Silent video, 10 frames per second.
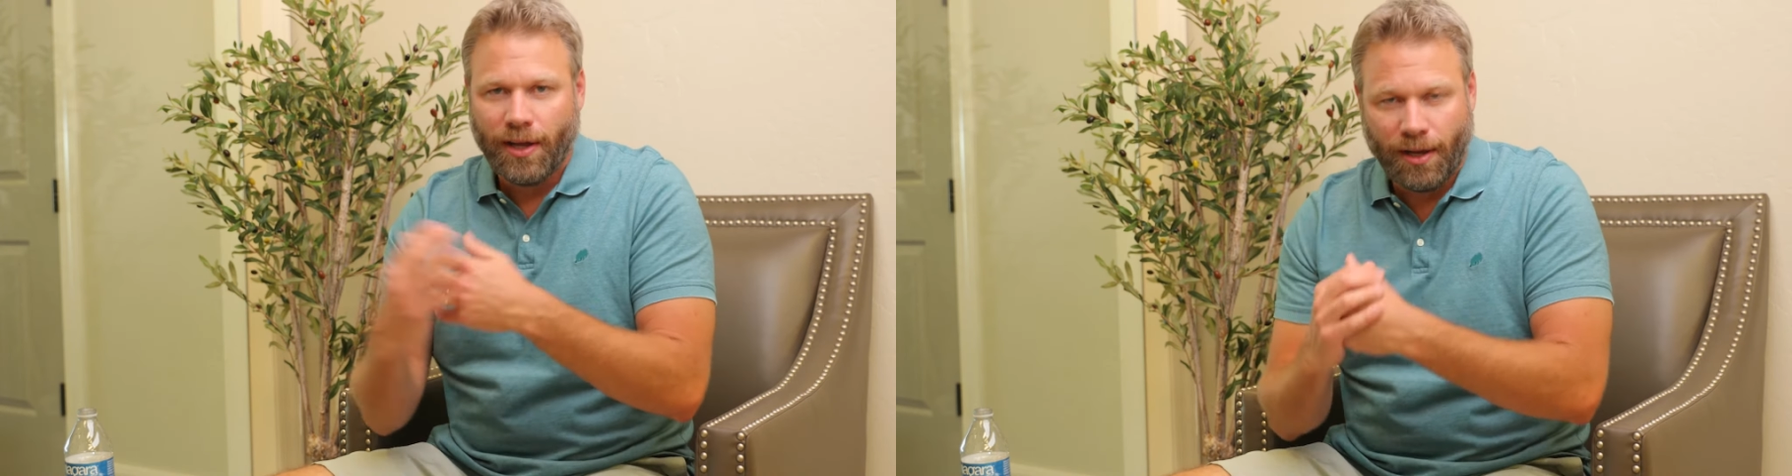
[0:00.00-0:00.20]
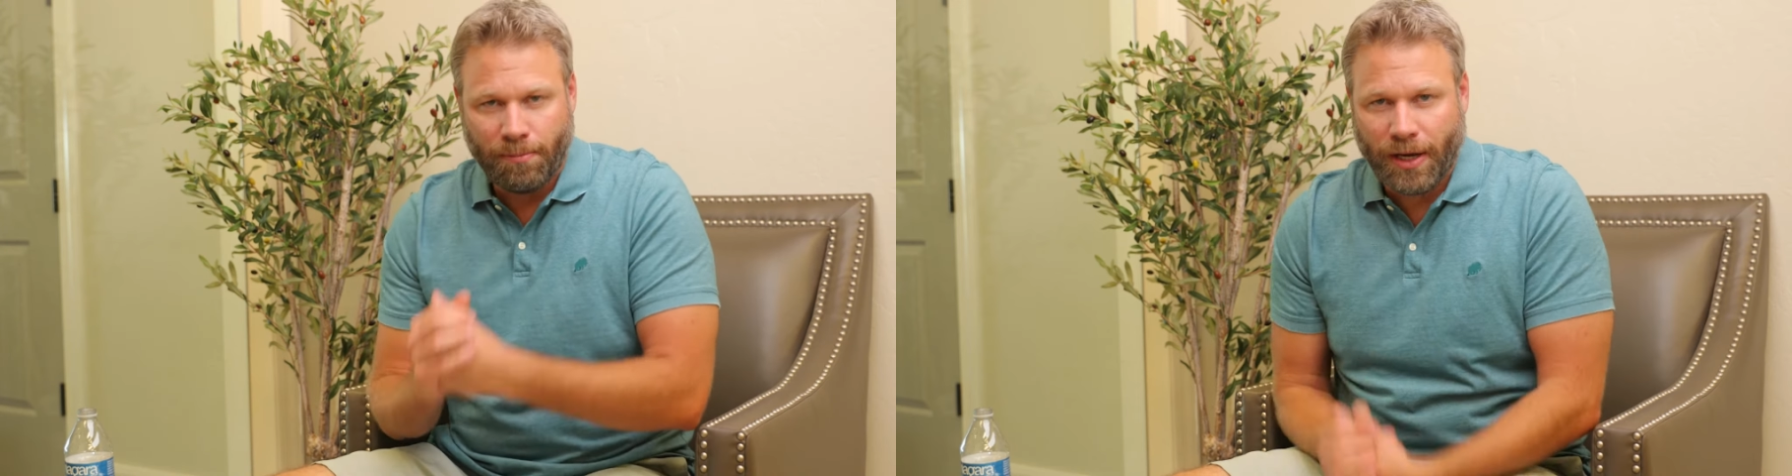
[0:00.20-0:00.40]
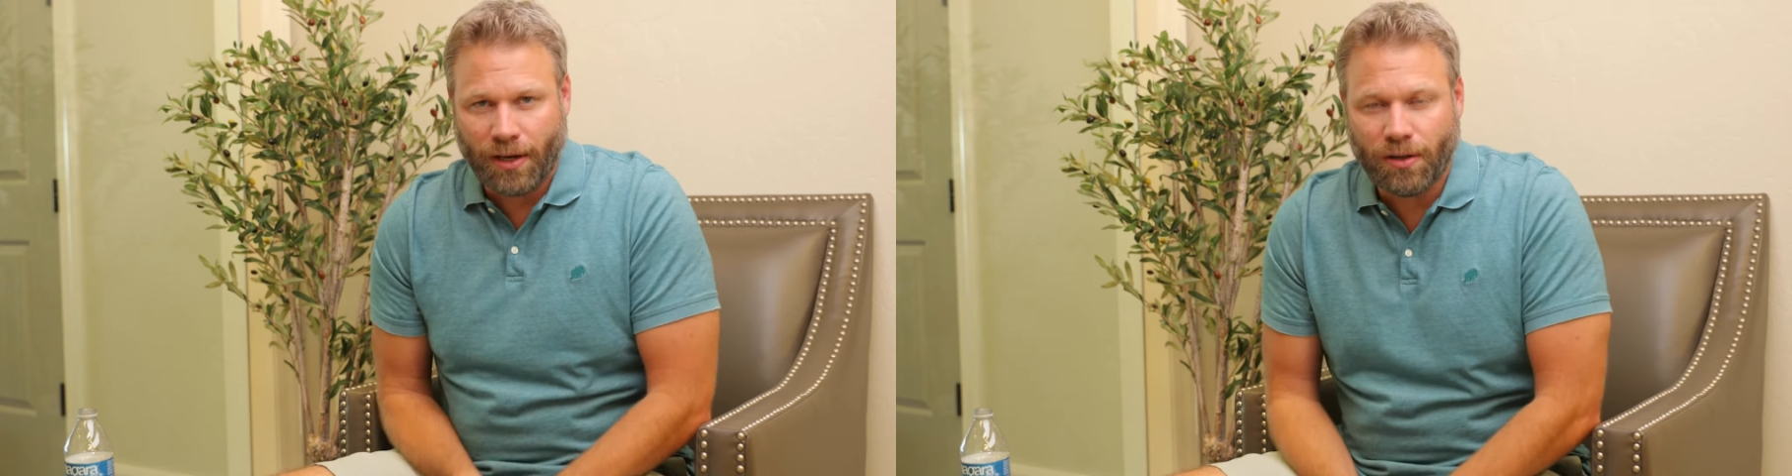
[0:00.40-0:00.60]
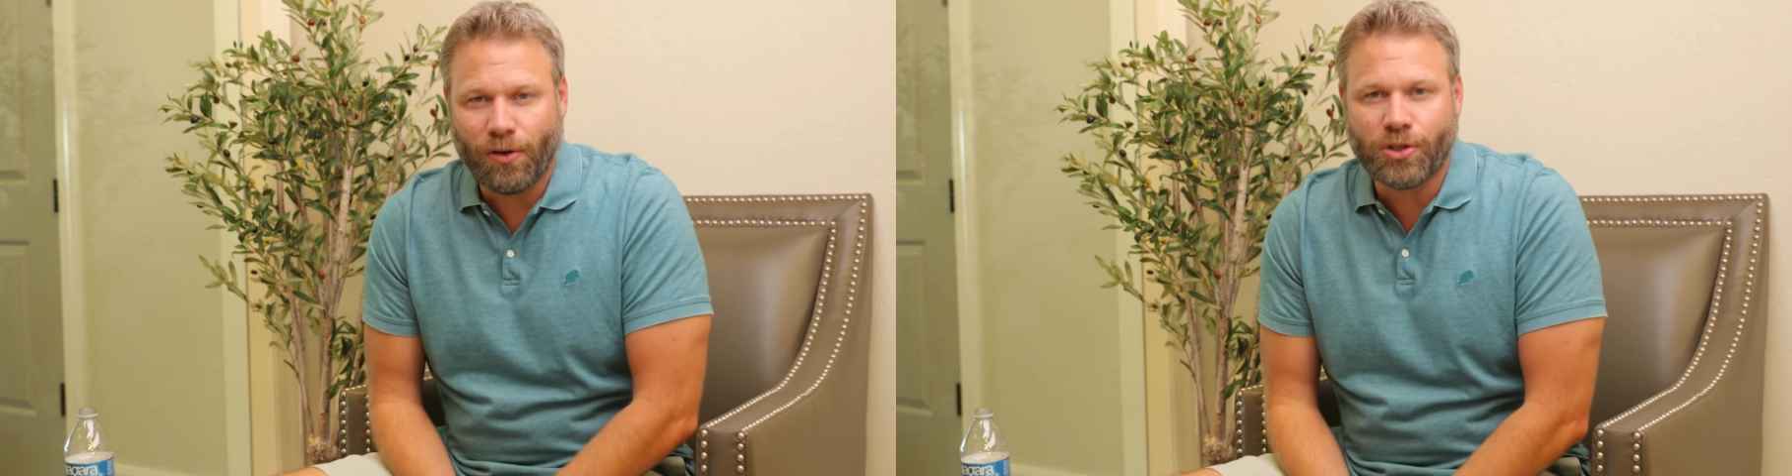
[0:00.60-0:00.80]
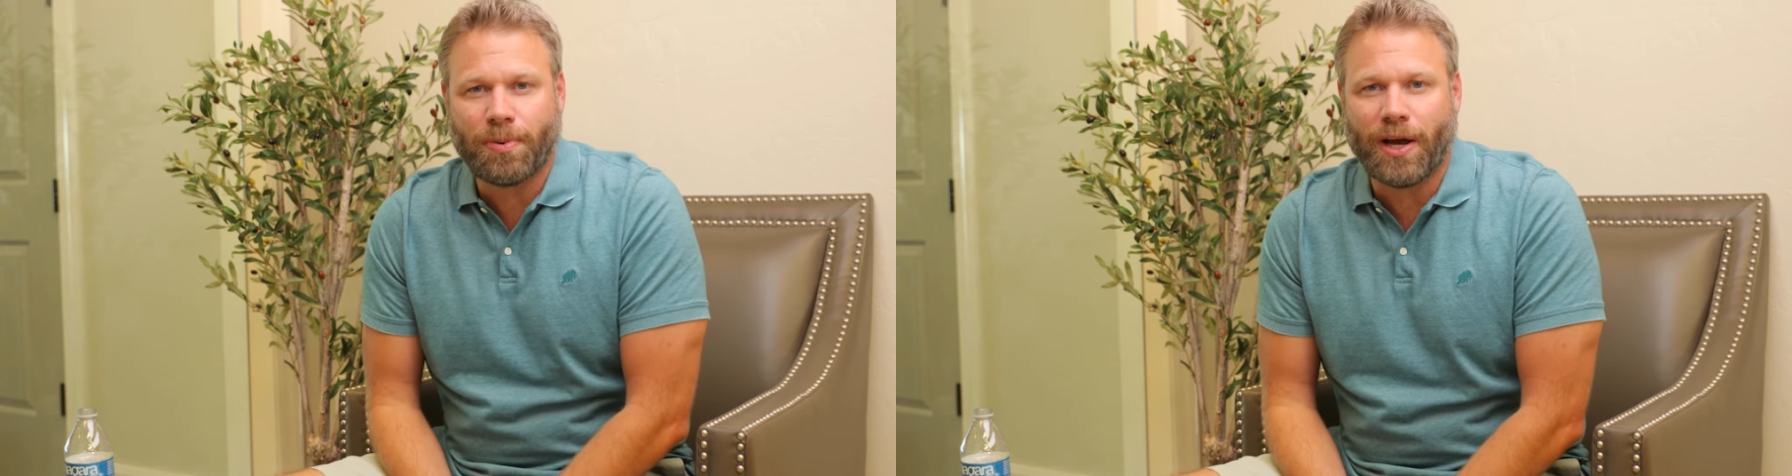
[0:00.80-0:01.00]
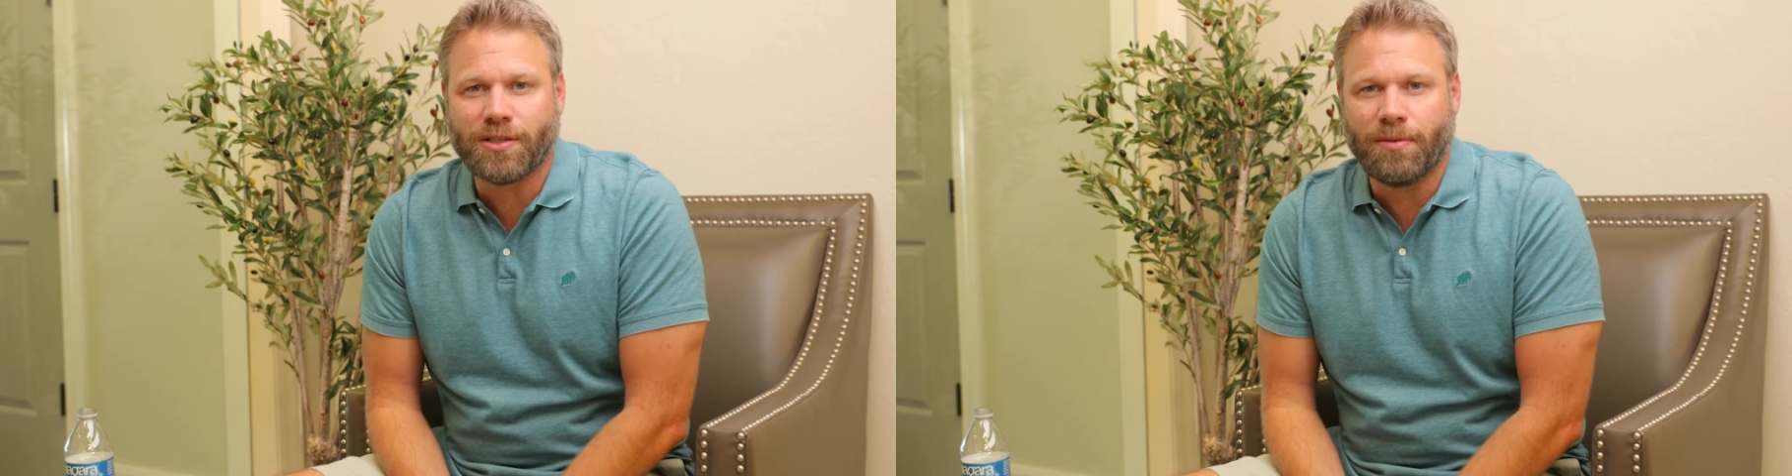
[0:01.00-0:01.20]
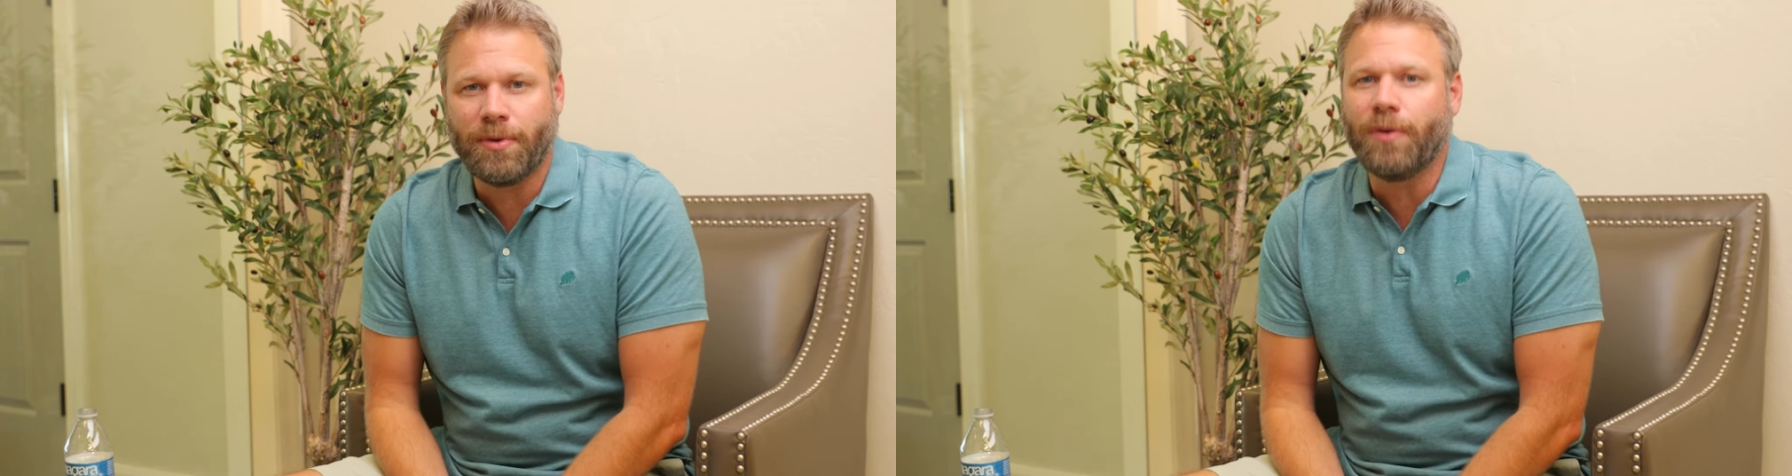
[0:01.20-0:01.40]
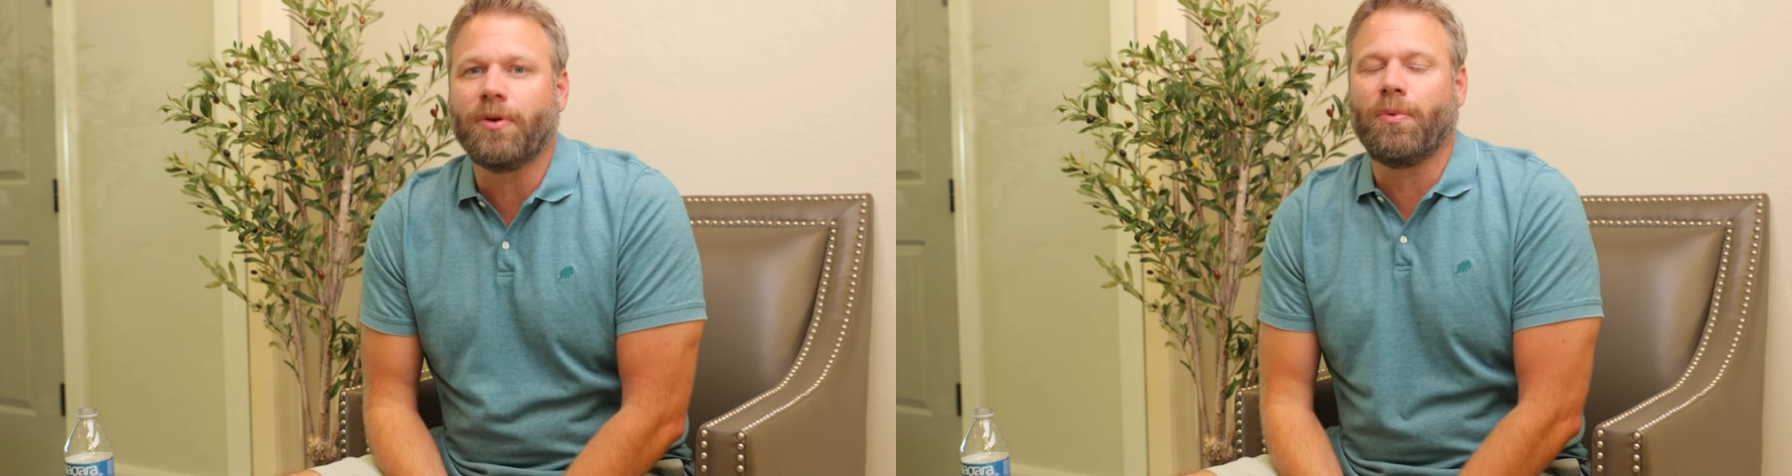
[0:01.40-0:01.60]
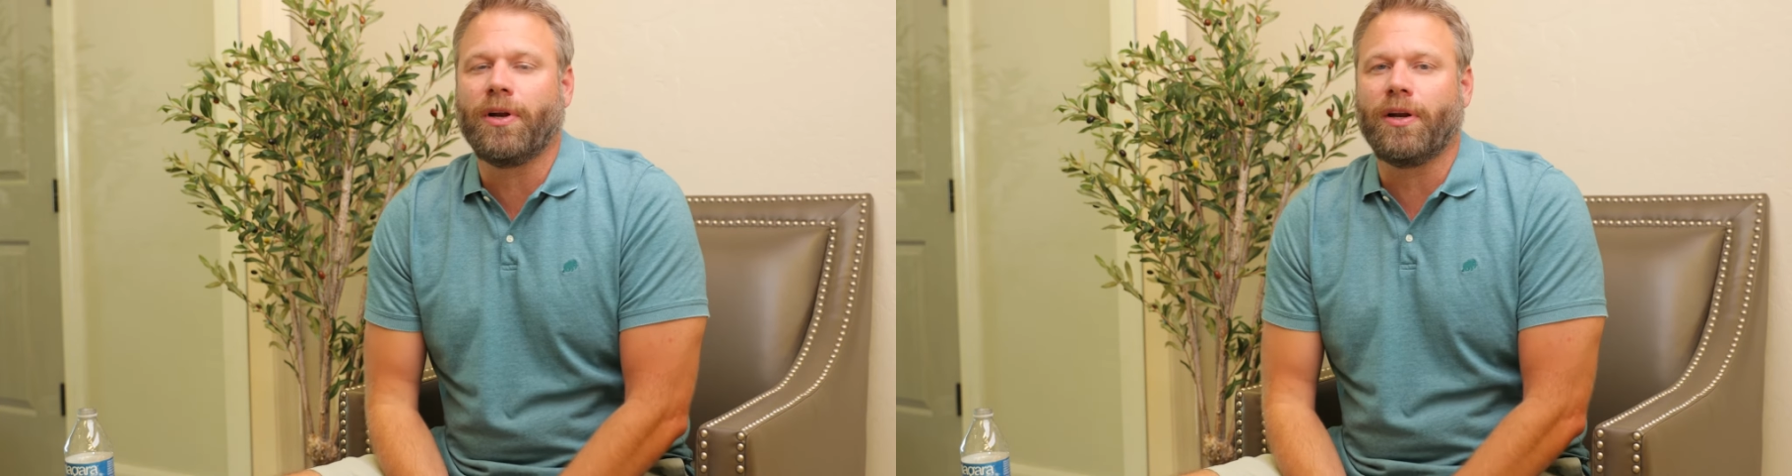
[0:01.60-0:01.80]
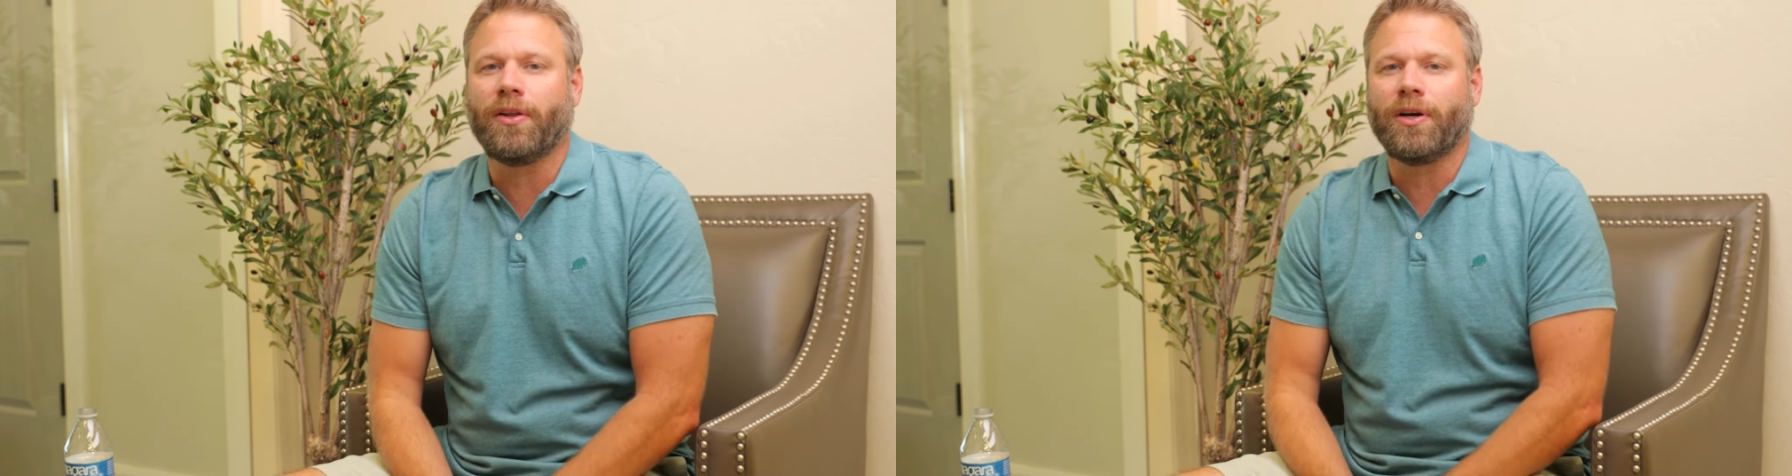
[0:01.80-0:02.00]
in being in close proximity with one
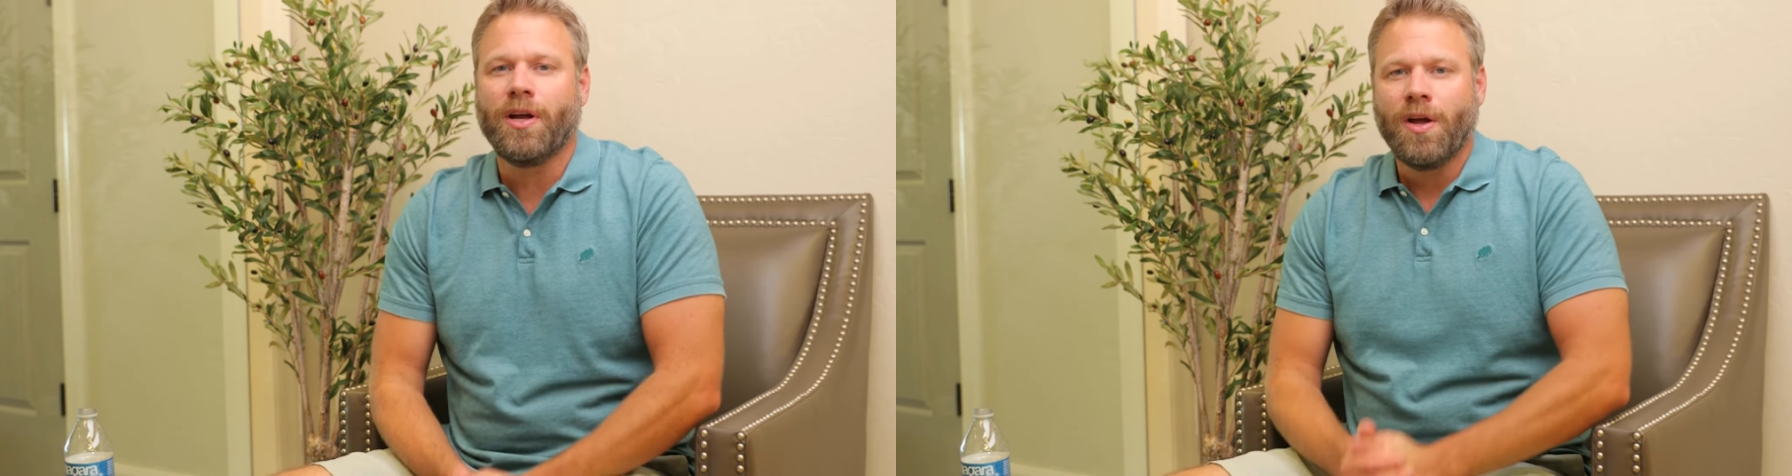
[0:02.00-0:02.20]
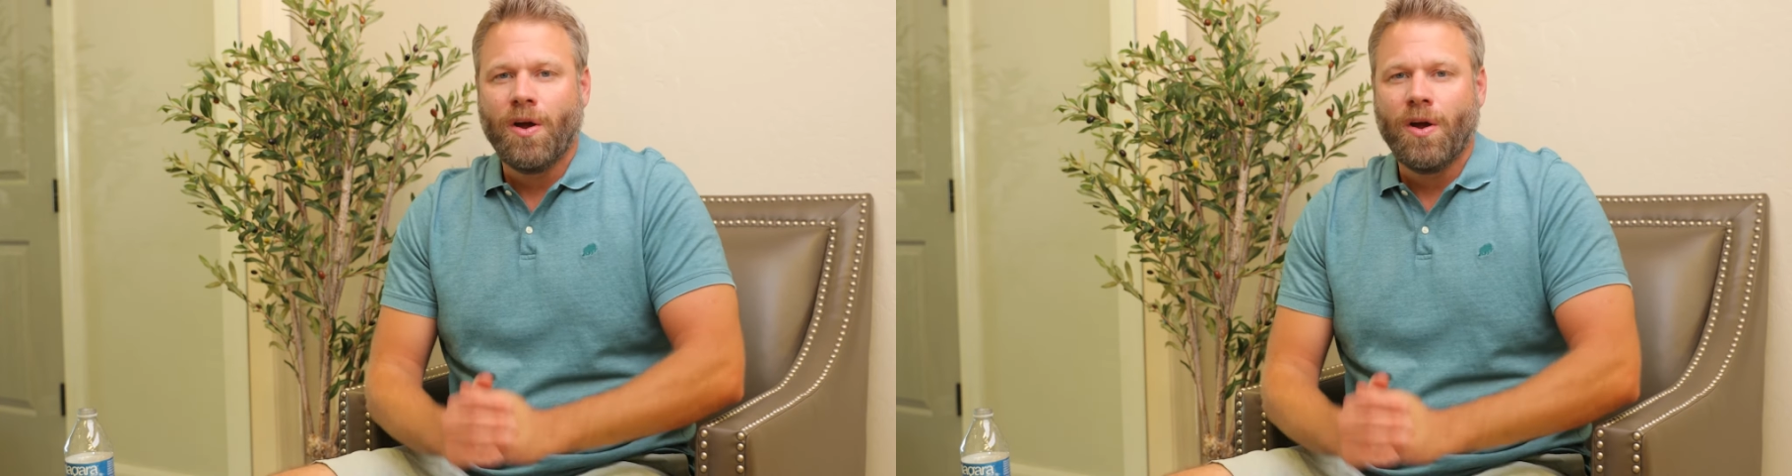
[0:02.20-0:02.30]
another.